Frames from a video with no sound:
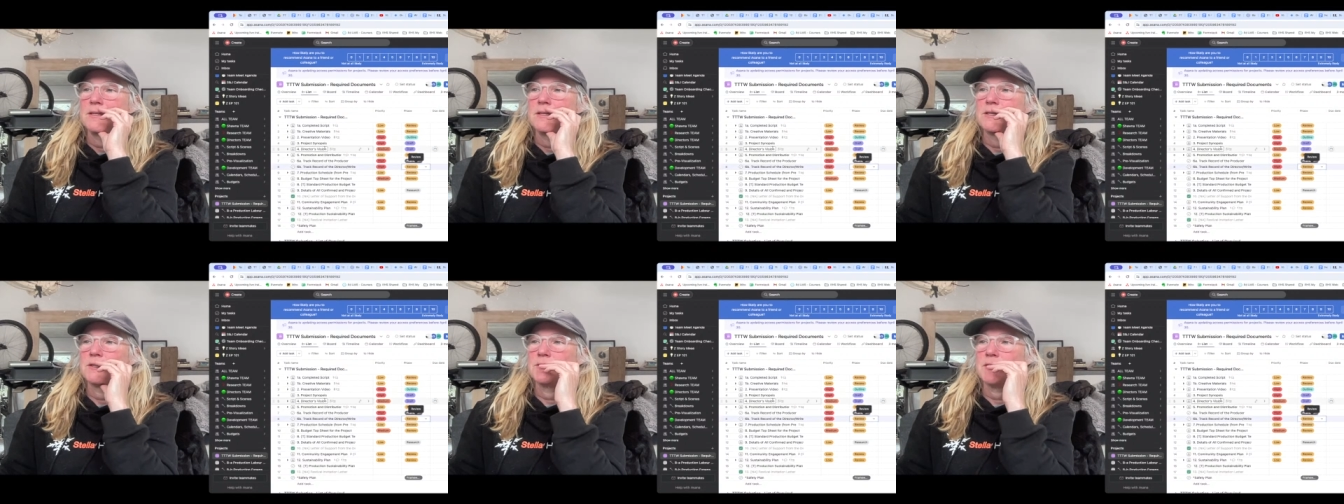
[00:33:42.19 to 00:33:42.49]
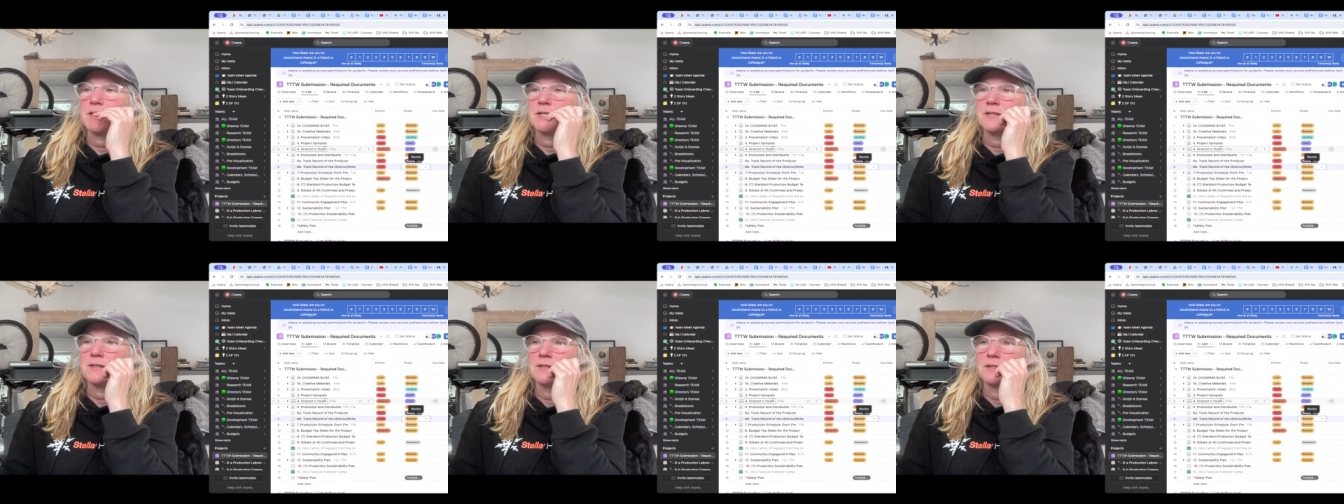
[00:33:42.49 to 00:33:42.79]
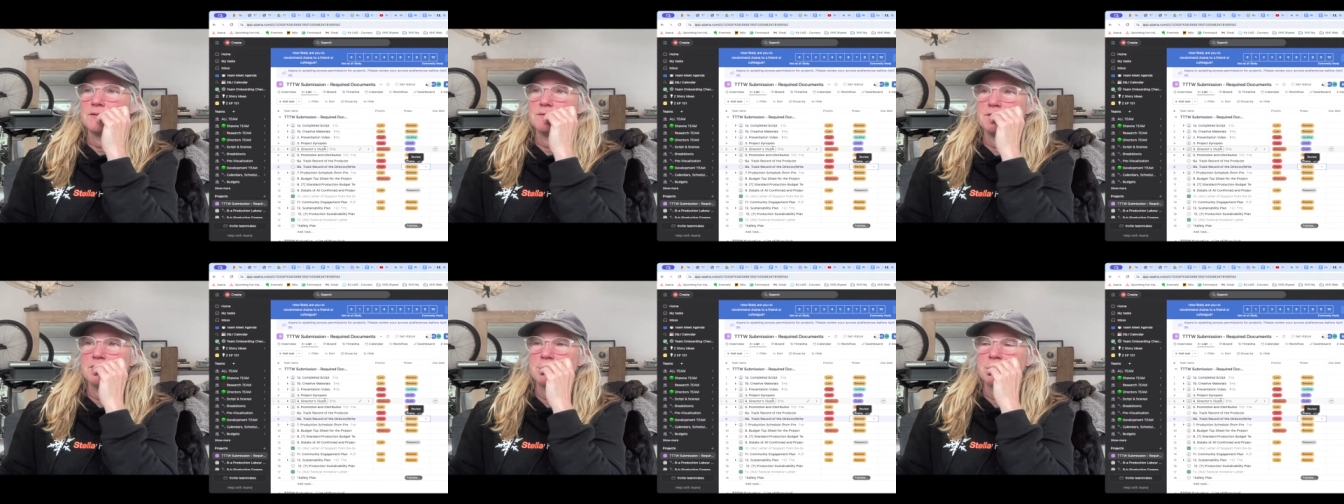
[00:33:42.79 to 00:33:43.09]

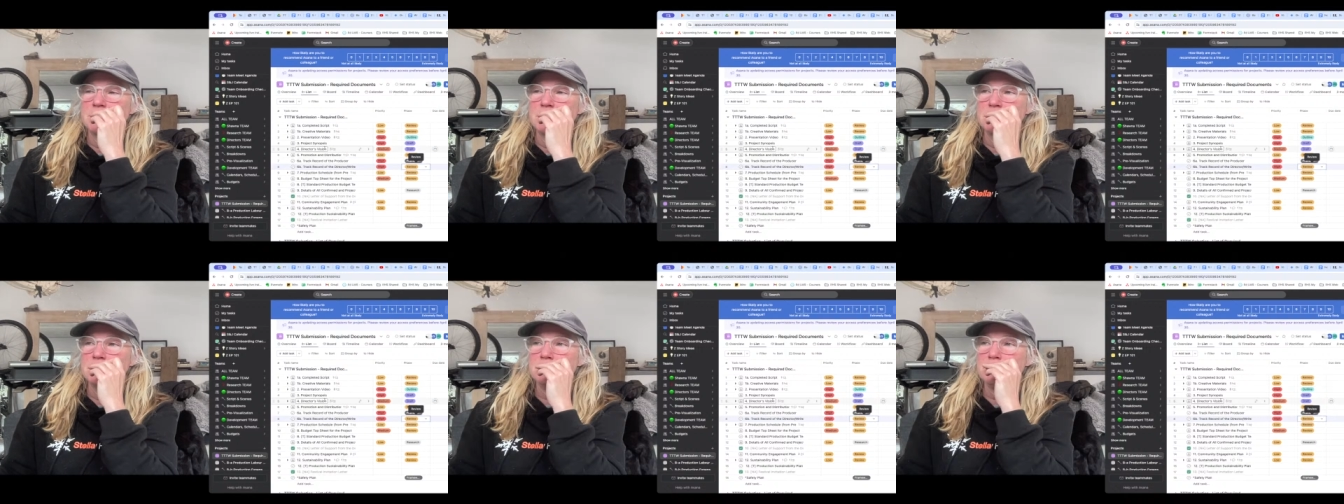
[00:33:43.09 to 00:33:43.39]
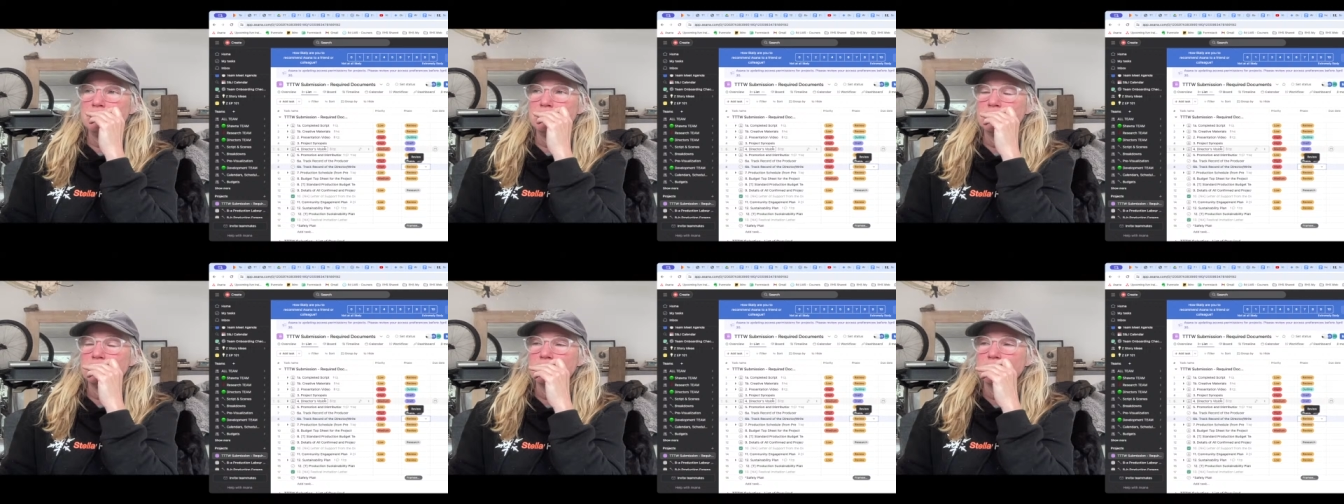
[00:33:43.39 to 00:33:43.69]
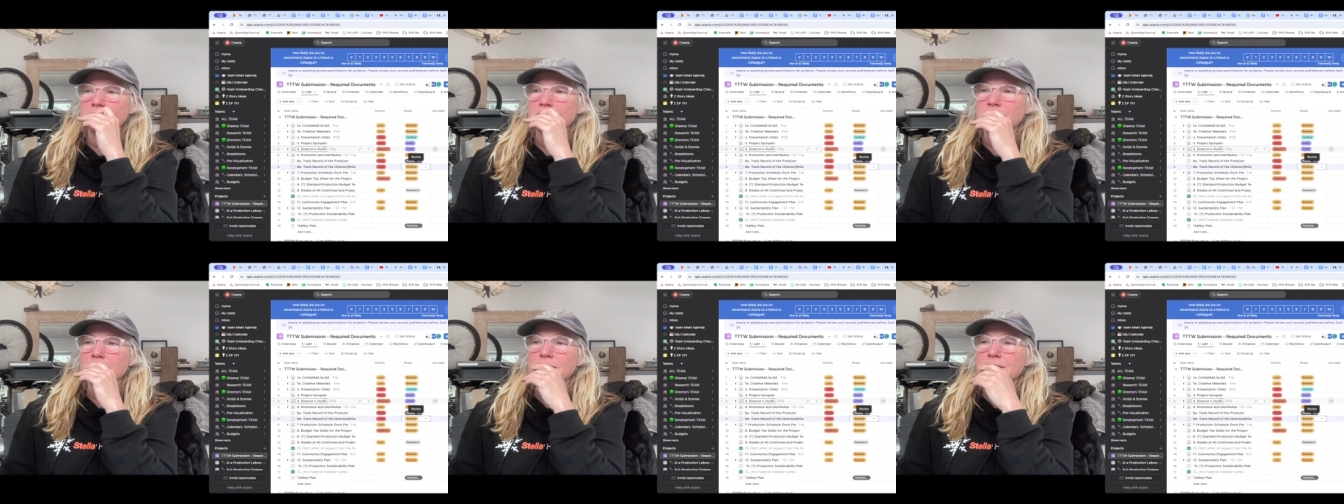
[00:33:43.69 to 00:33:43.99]
Director's vision.
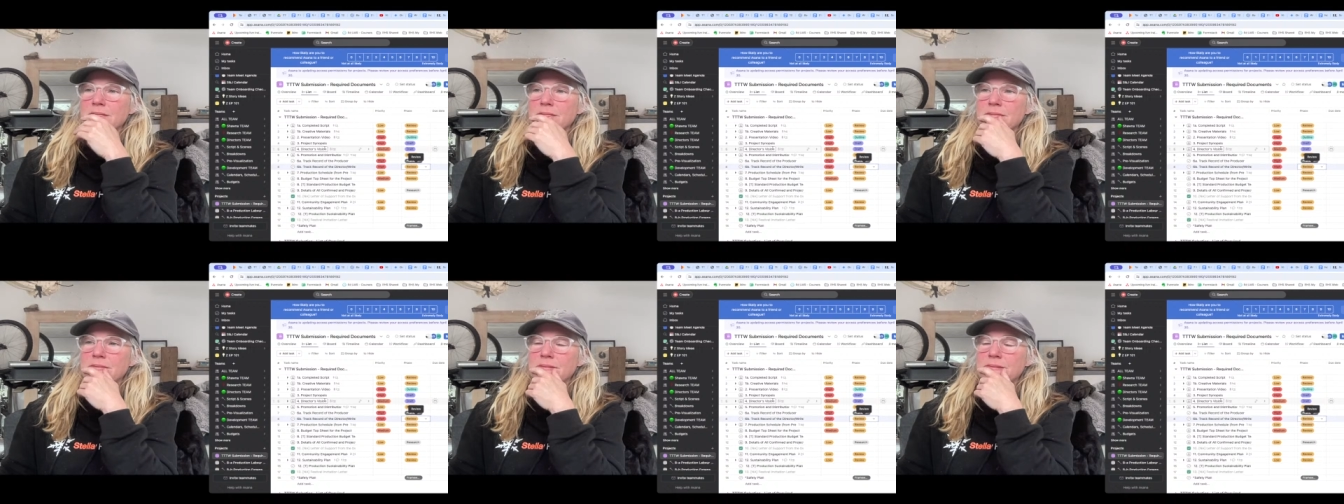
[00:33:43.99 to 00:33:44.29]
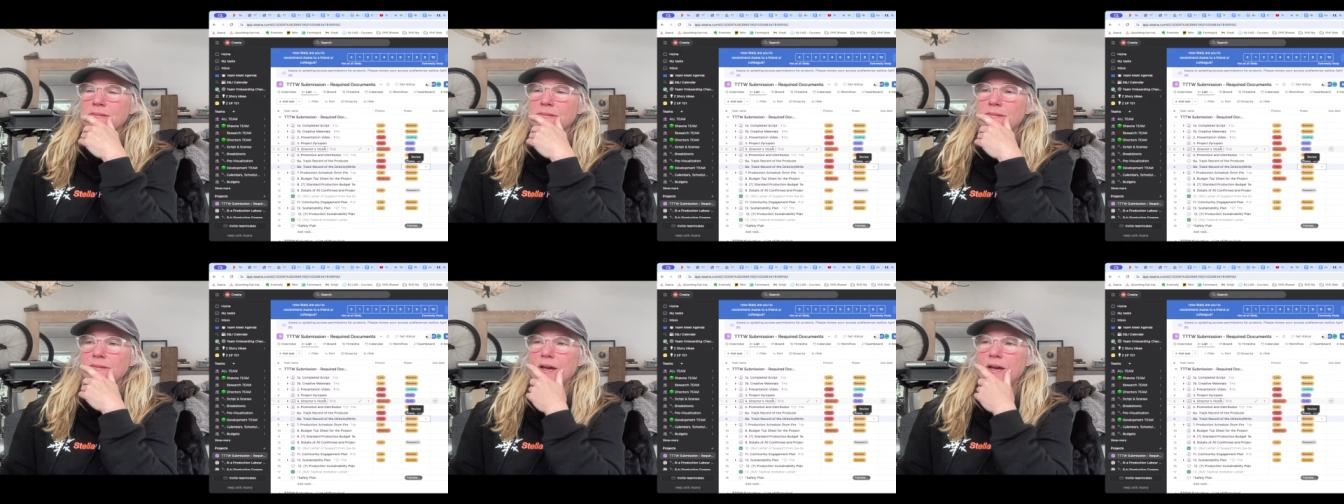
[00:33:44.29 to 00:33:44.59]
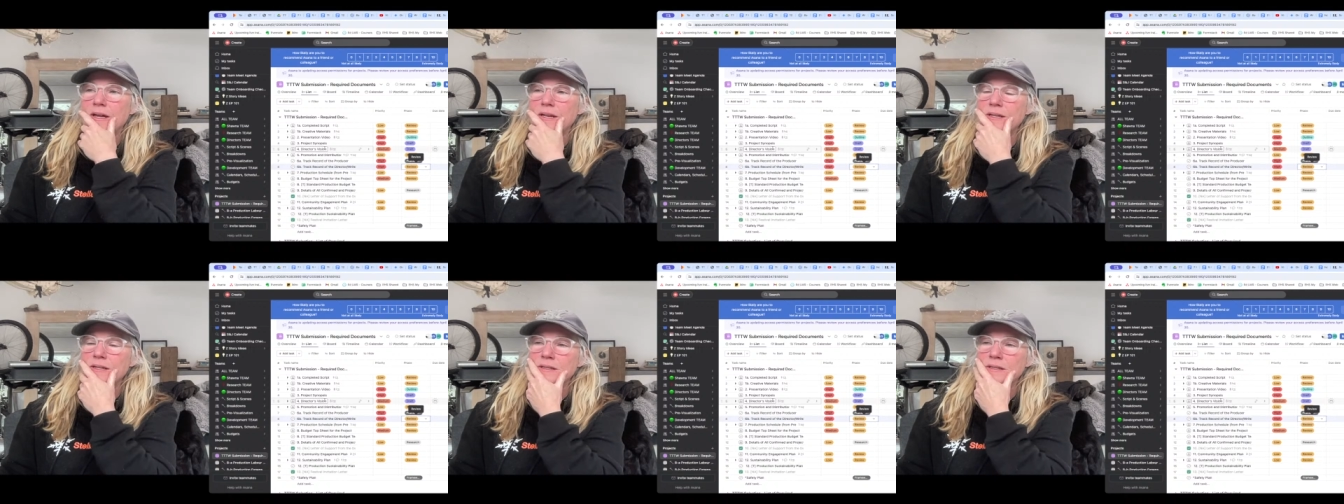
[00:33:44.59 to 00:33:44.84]
That